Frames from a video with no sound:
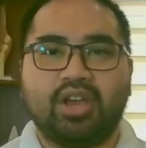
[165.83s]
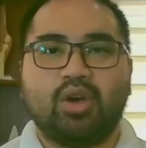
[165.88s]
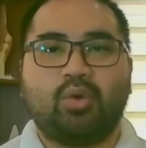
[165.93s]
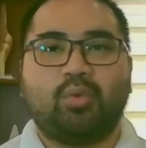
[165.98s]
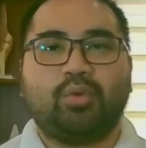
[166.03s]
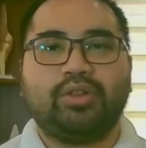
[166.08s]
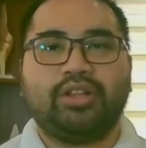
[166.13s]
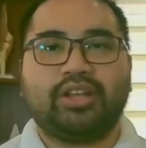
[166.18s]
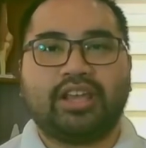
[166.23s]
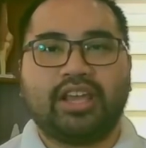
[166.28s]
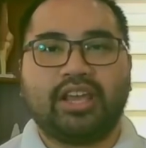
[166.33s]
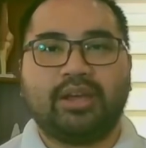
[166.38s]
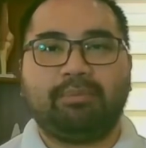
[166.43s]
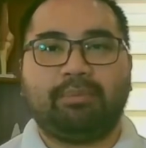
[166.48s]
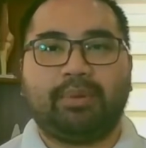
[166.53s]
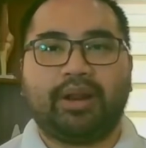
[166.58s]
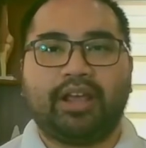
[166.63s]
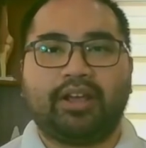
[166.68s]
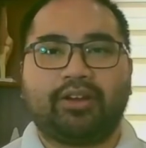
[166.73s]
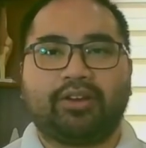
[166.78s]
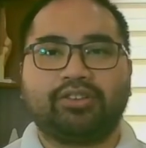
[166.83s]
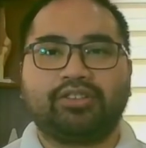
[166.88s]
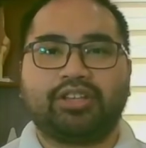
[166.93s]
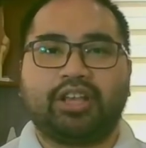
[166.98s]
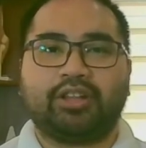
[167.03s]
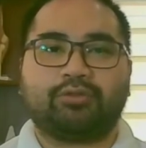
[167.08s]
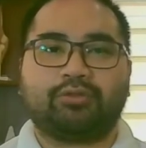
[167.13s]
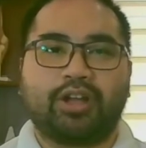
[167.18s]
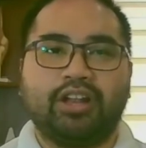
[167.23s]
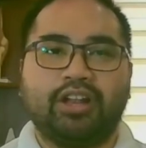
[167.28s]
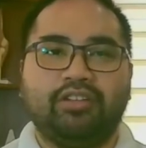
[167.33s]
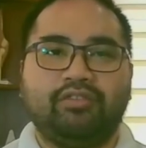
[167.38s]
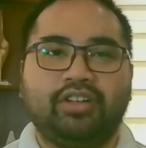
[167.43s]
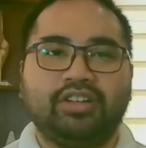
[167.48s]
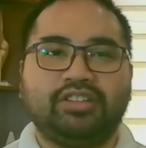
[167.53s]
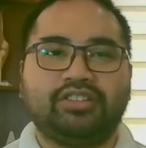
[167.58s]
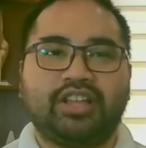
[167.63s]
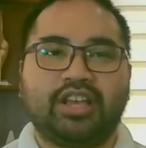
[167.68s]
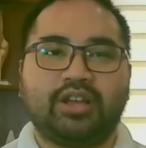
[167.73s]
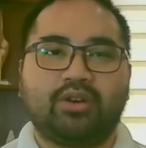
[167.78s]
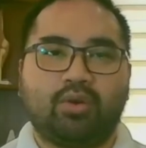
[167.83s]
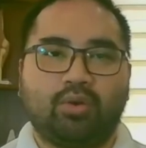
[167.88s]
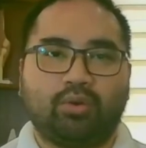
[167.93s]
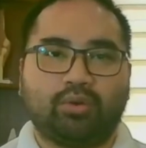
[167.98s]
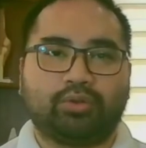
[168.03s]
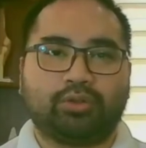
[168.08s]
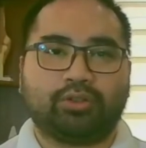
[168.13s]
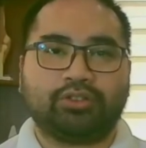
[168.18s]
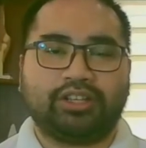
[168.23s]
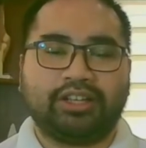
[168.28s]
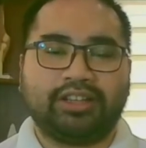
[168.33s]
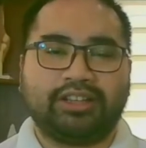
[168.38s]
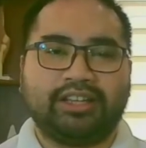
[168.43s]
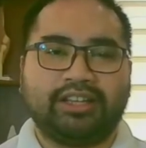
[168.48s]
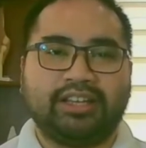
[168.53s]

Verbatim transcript: with the key players and relevant stakeholders in the